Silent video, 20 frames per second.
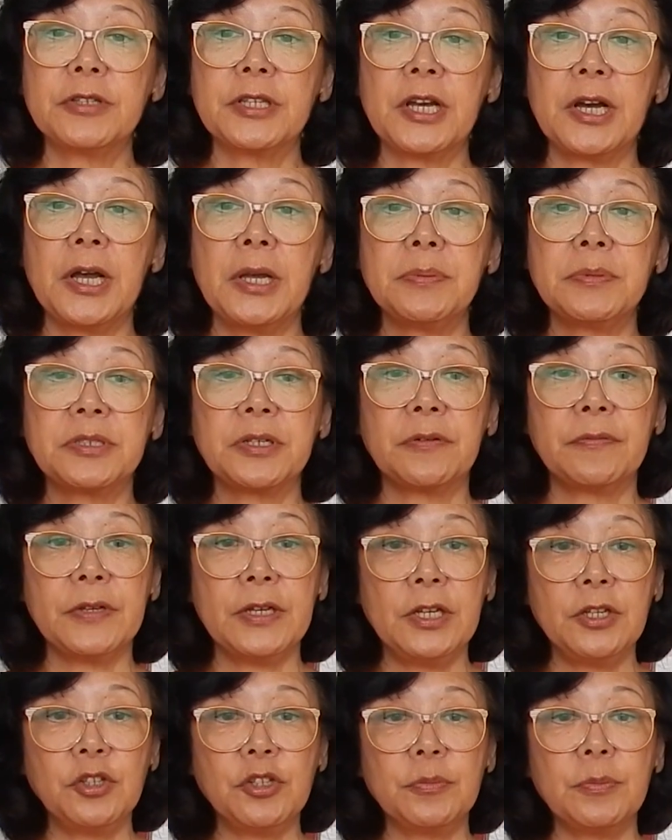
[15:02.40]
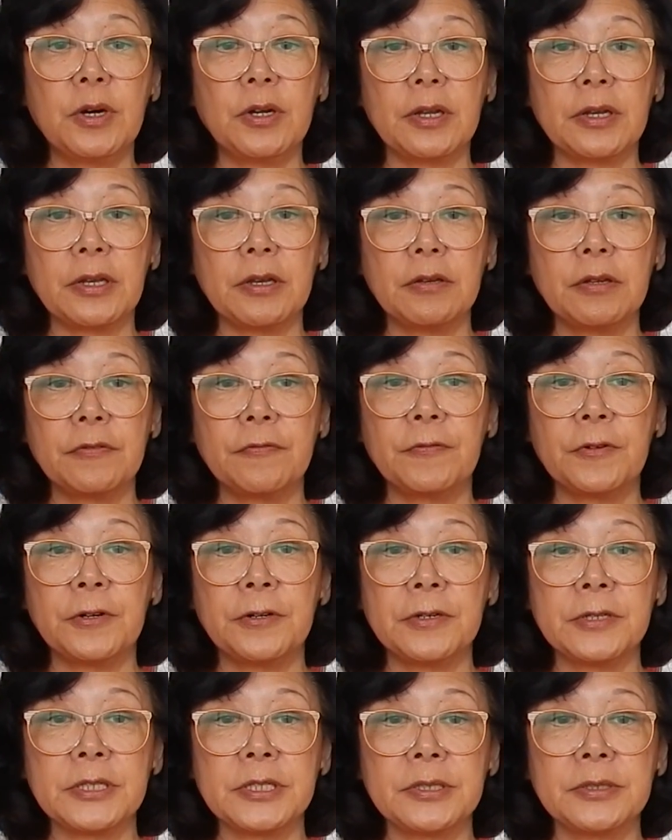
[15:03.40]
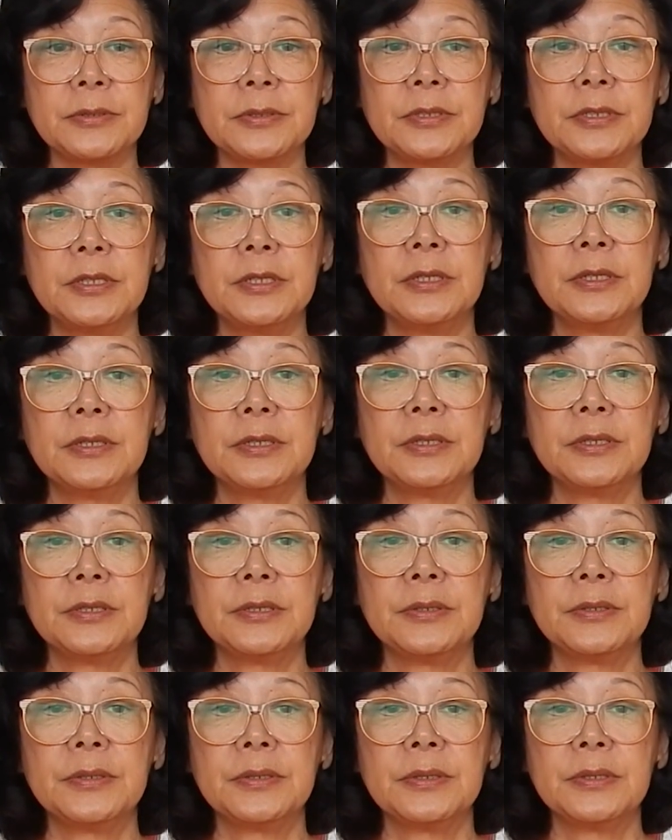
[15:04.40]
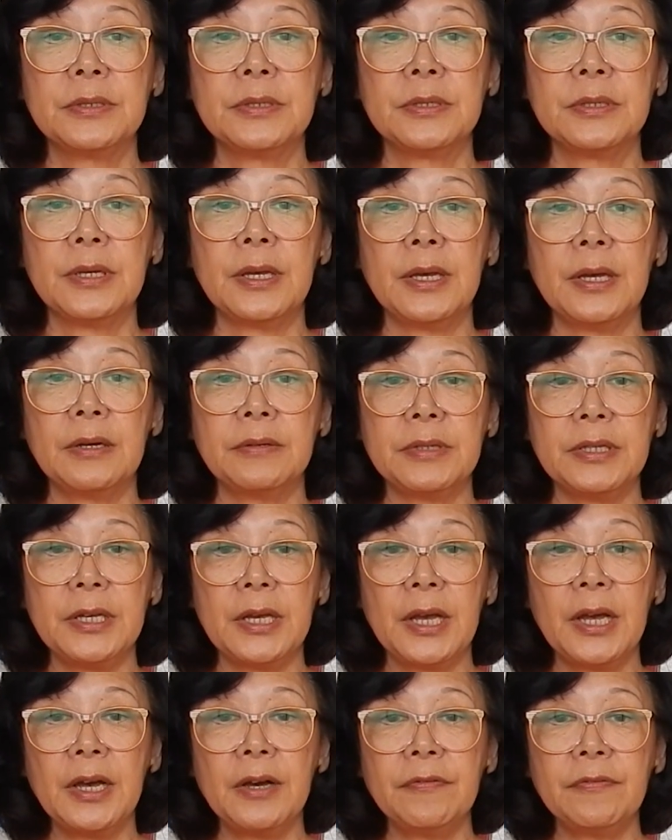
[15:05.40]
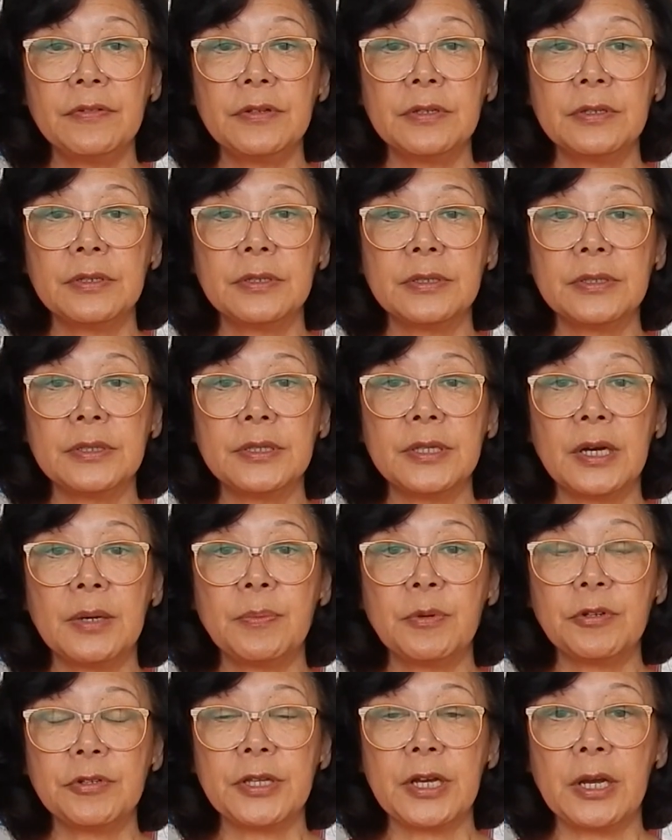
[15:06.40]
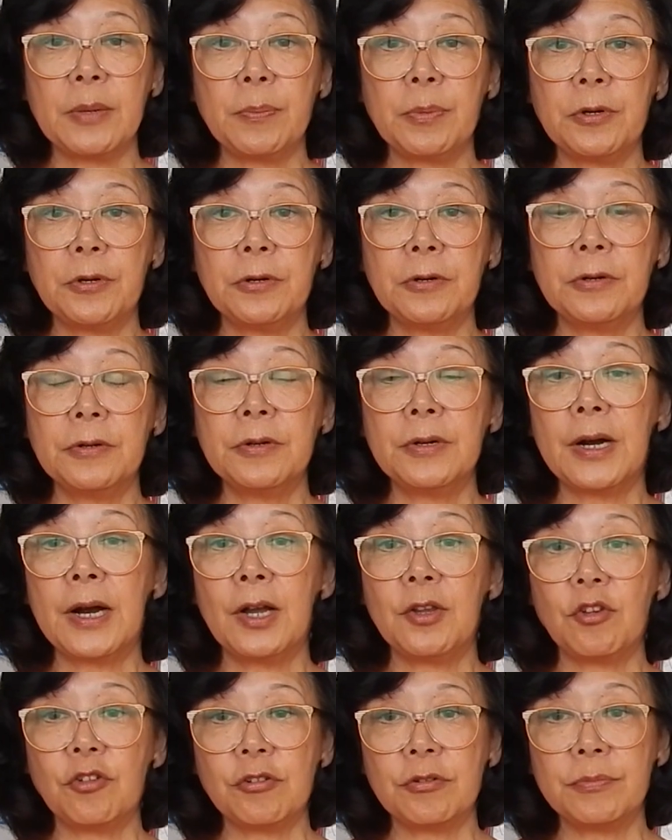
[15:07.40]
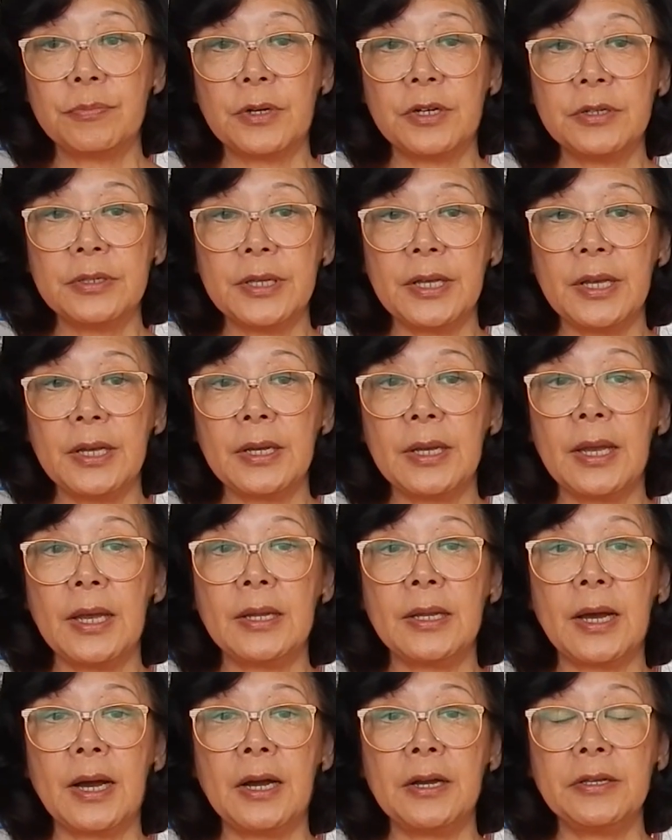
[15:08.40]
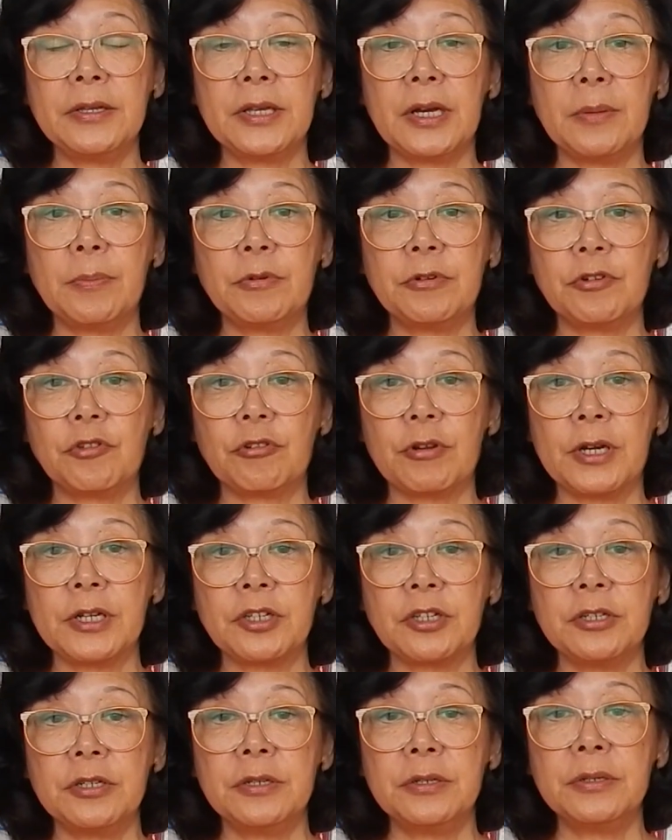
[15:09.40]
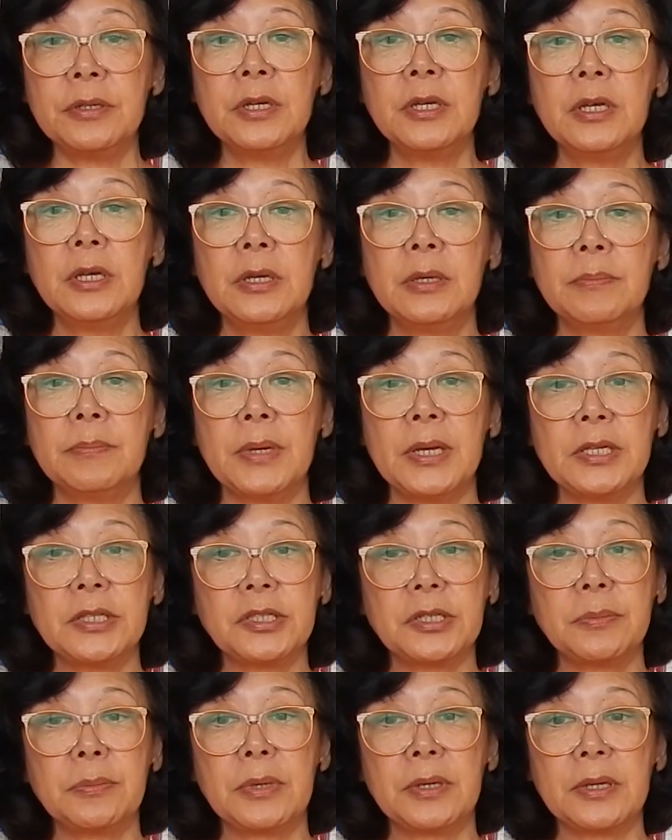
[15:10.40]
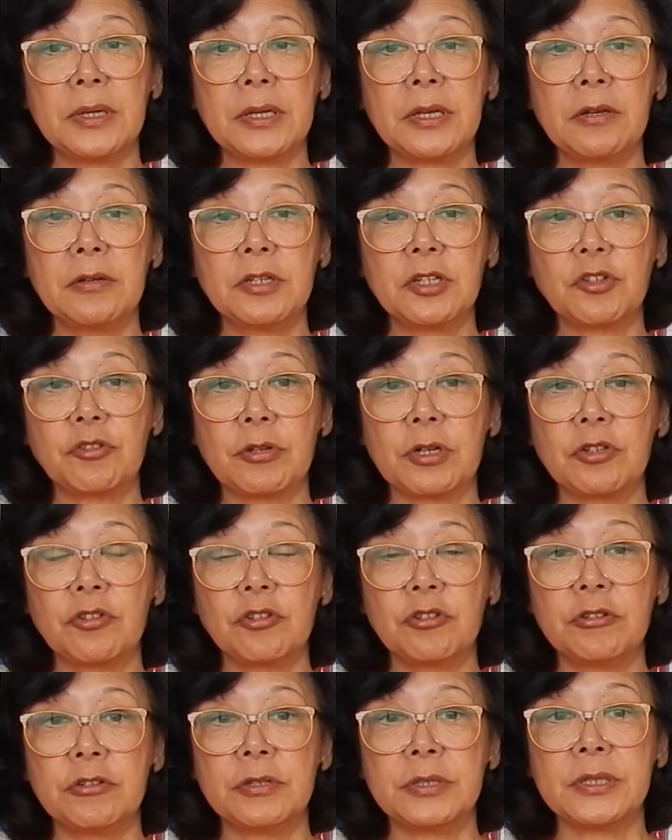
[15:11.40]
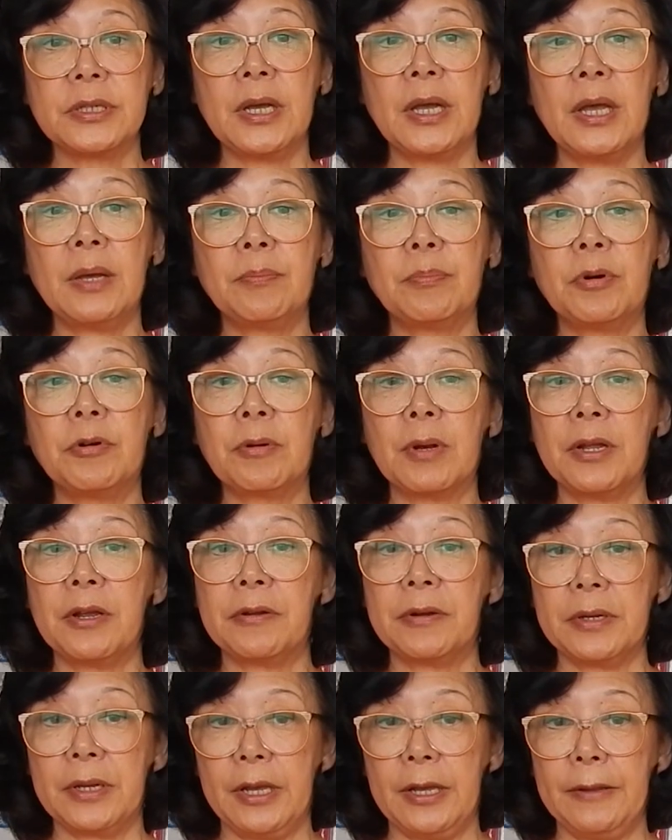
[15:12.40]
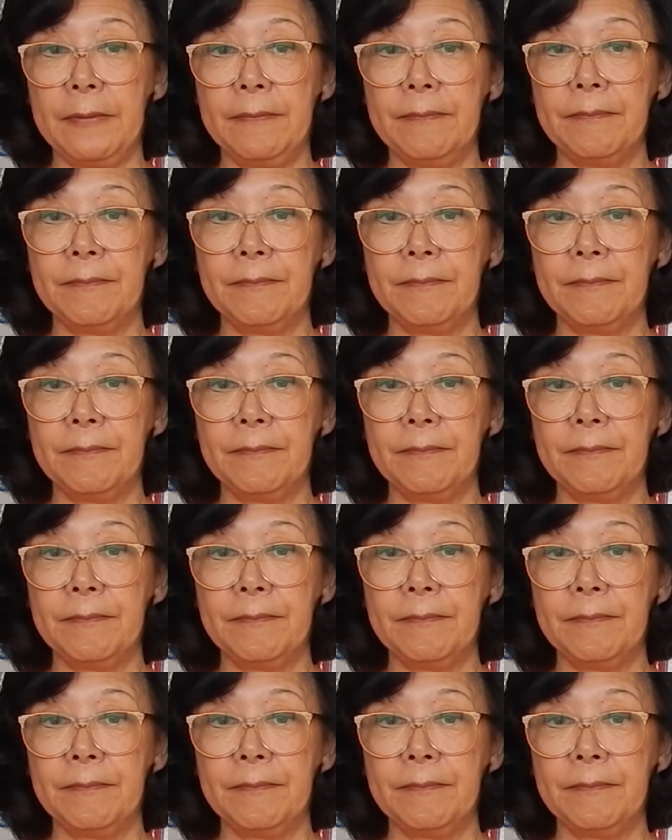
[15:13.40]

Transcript: types of intermolecular force: LDF, dipole-dipole, hydrogen bonding, and ion-dipole attraction based on molecular structures and polarity.